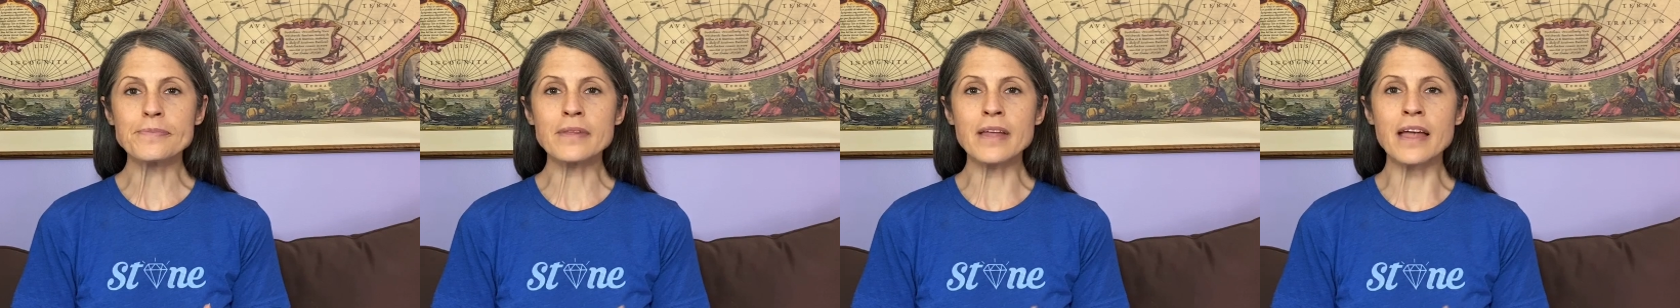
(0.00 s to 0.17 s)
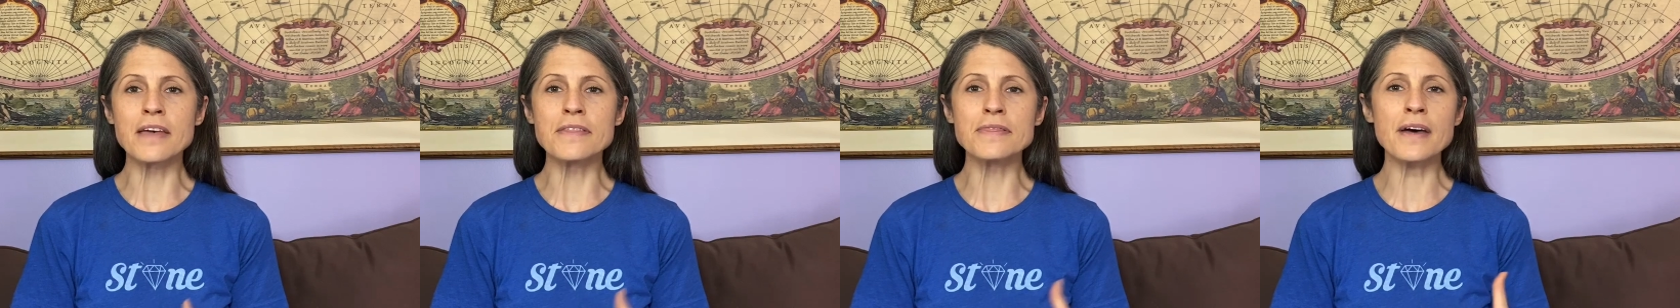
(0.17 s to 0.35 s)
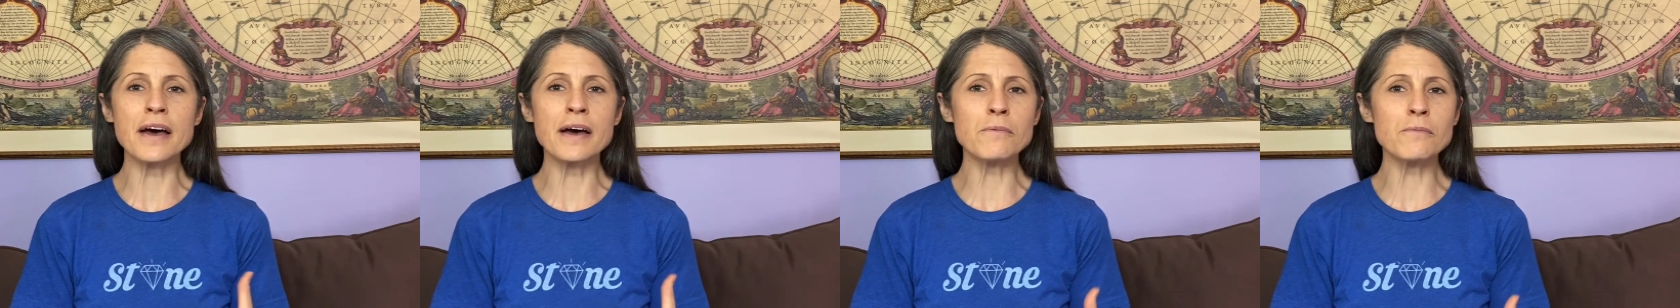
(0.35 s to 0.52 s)
And
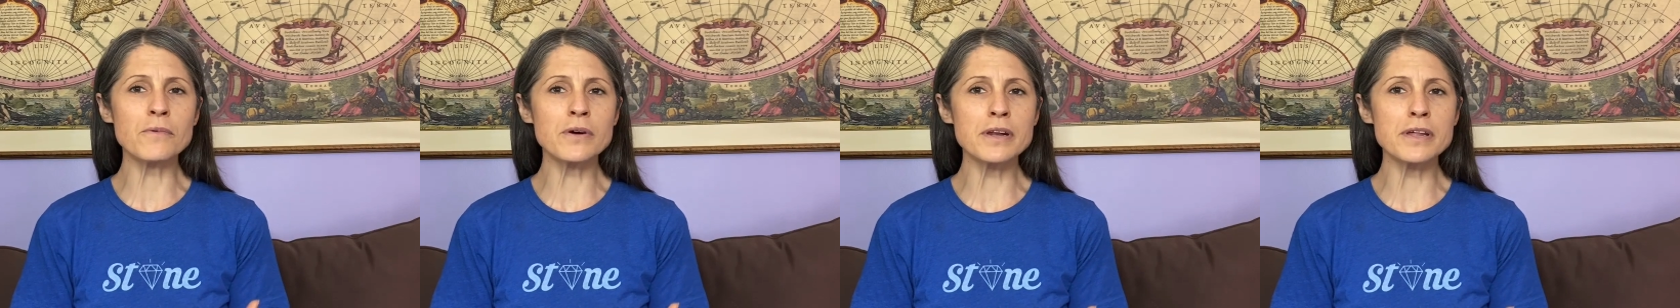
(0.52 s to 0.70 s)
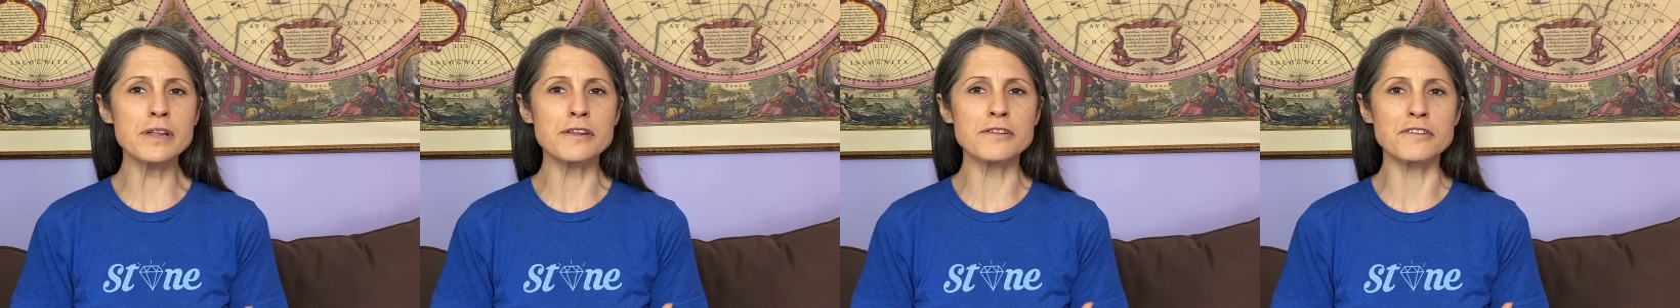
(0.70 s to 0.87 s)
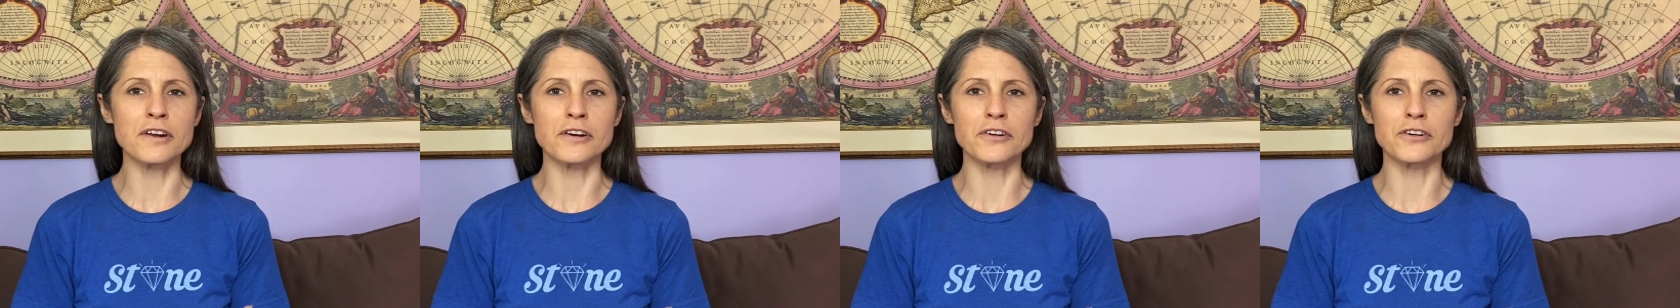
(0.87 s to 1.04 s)
that one
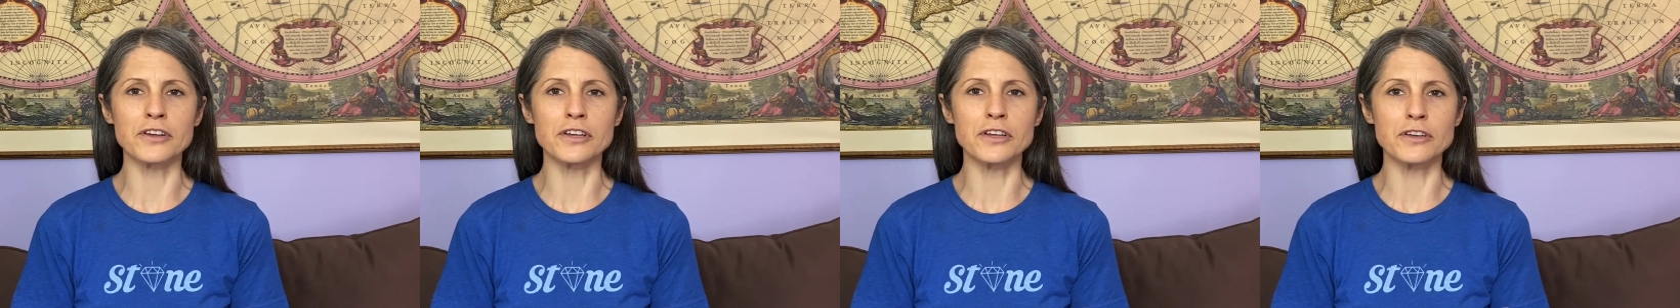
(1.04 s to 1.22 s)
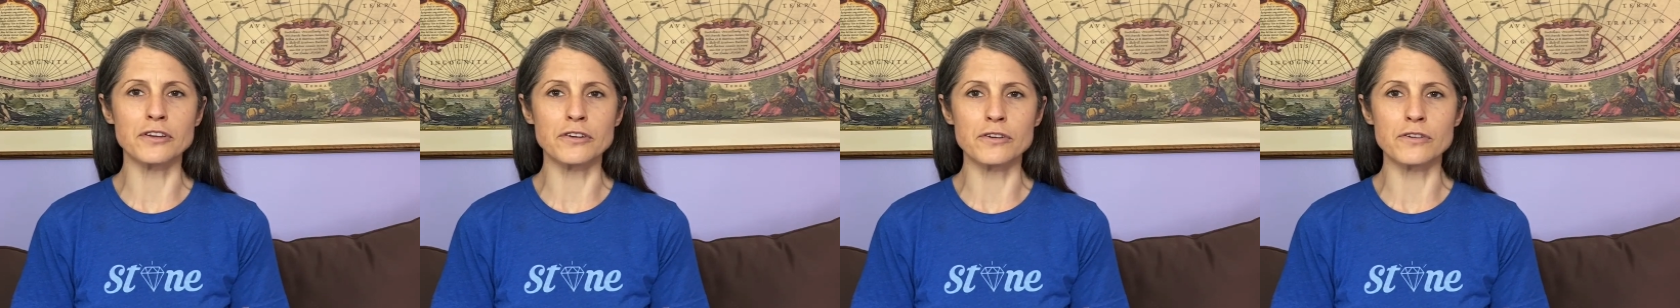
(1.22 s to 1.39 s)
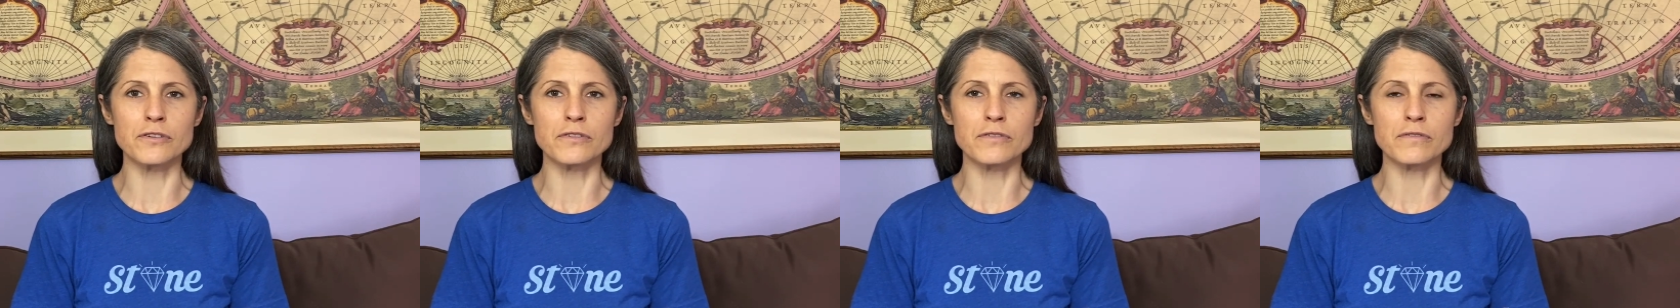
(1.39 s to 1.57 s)
is generally
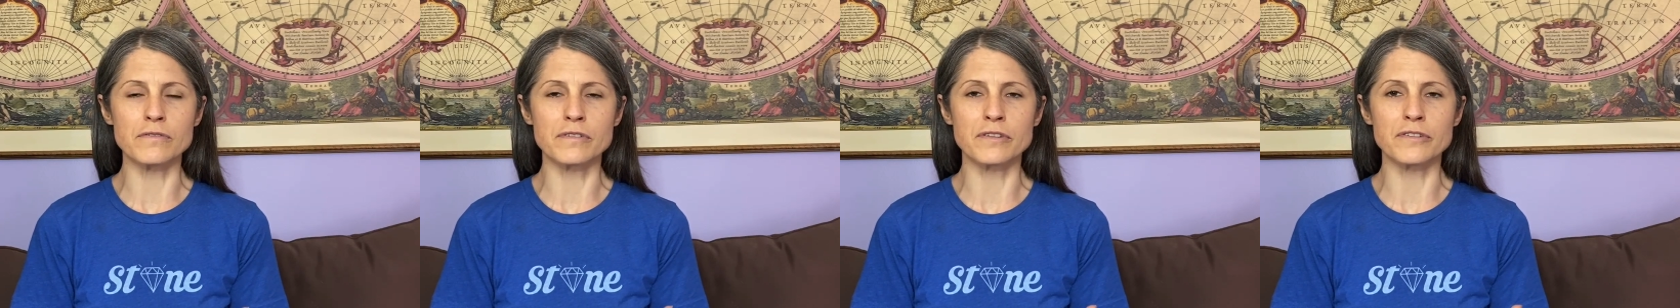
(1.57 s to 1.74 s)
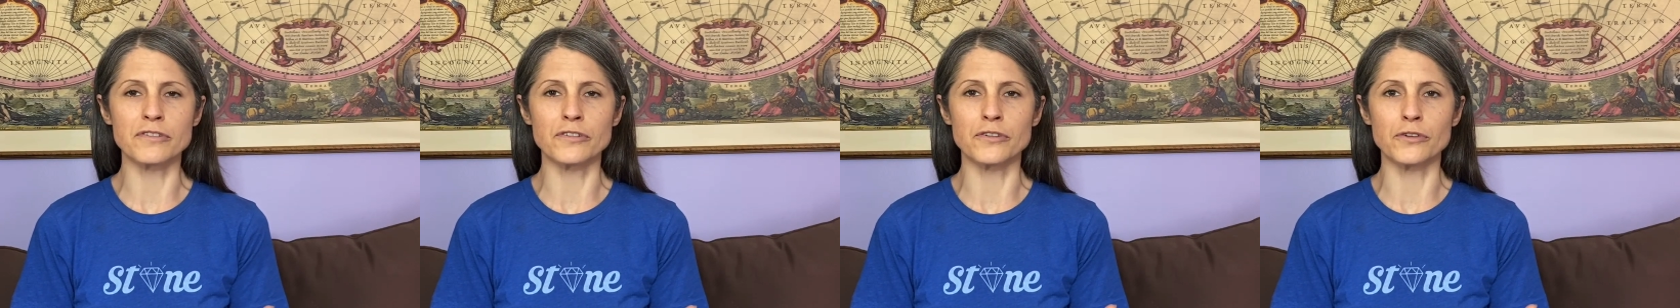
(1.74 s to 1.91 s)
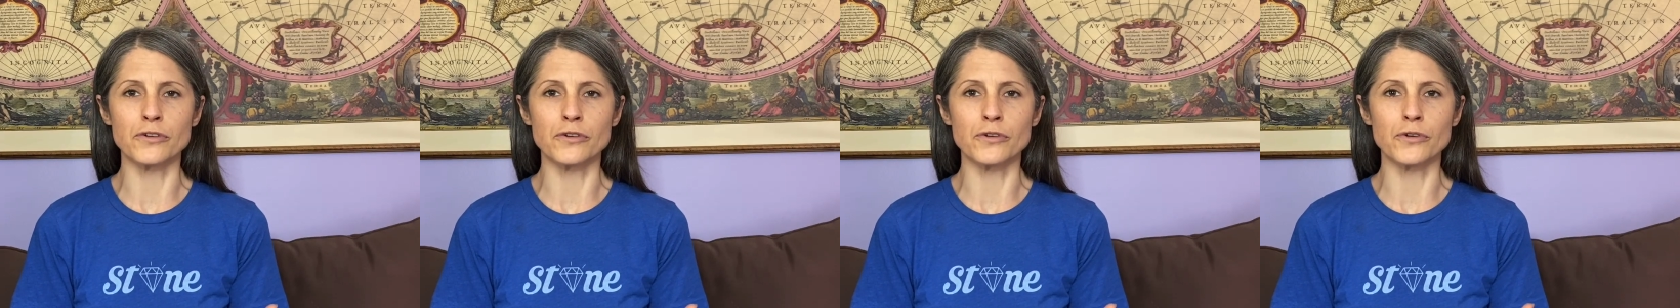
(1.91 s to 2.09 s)
used